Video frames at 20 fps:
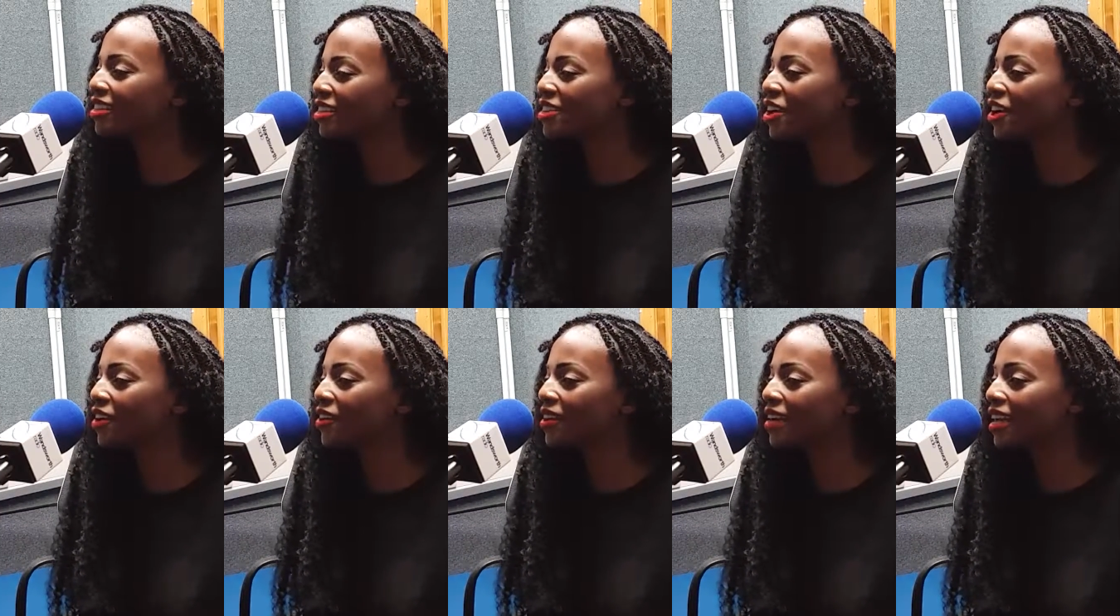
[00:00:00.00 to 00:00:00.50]
you
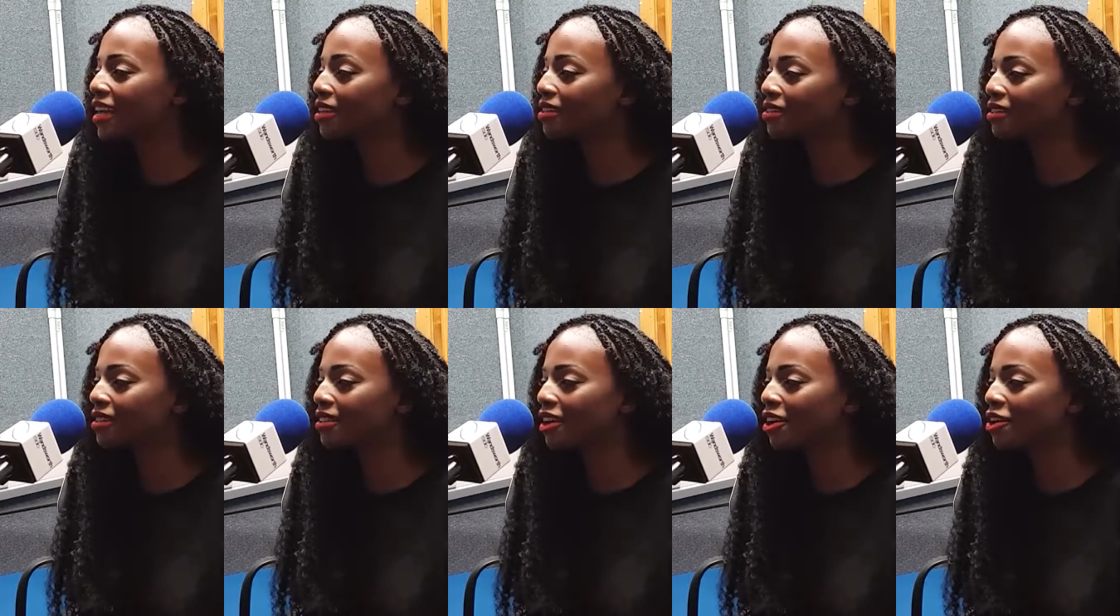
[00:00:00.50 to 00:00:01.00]
know, it
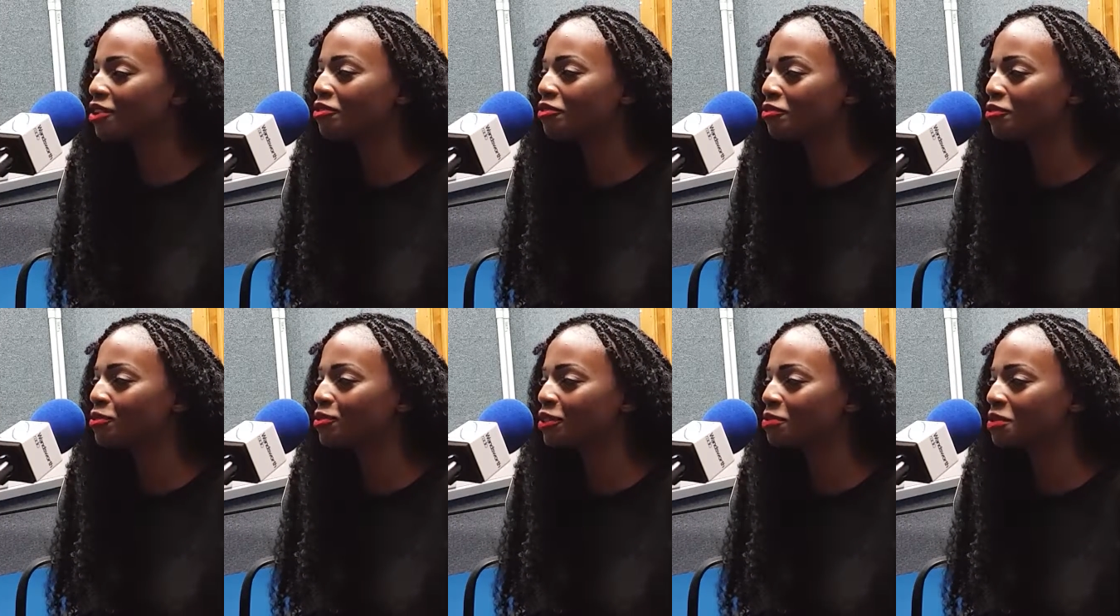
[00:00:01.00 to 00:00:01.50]
kind of
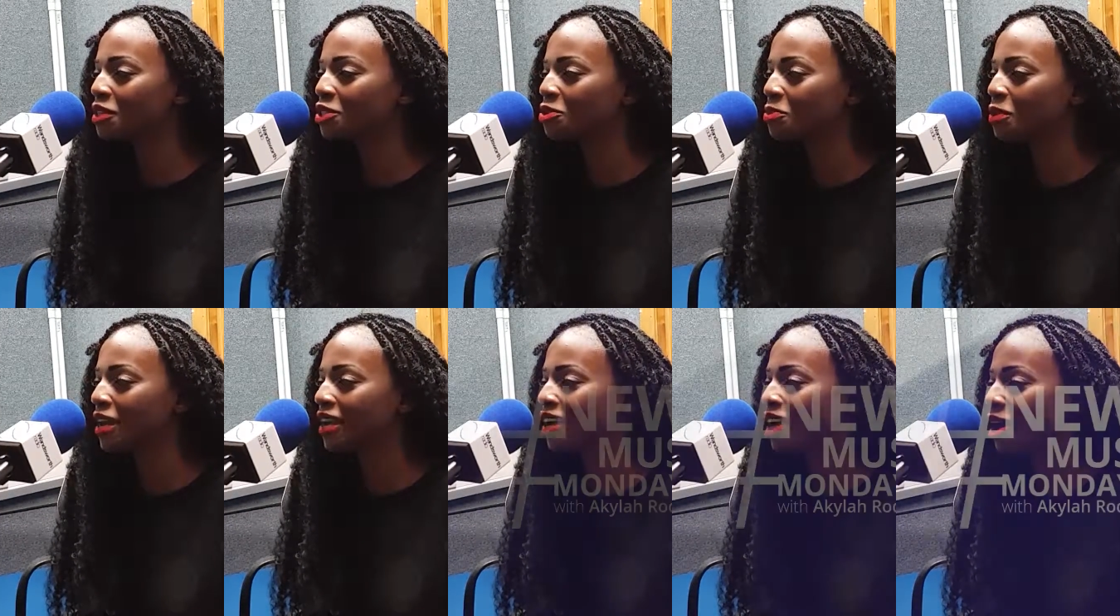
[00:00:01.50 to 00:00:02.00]
forced me to
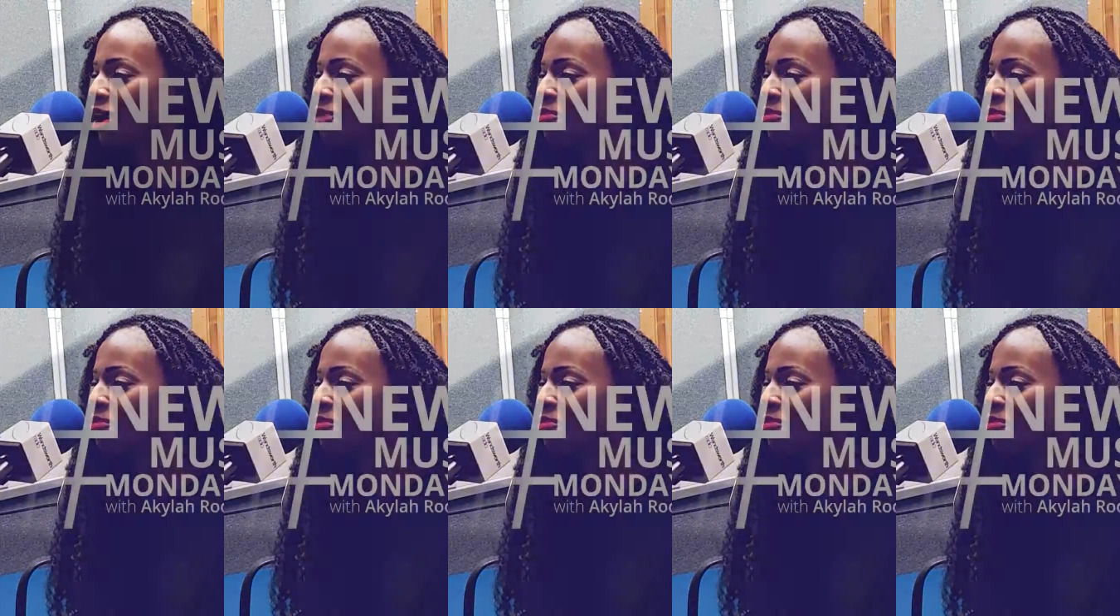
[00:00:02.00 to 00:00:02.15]
wake up.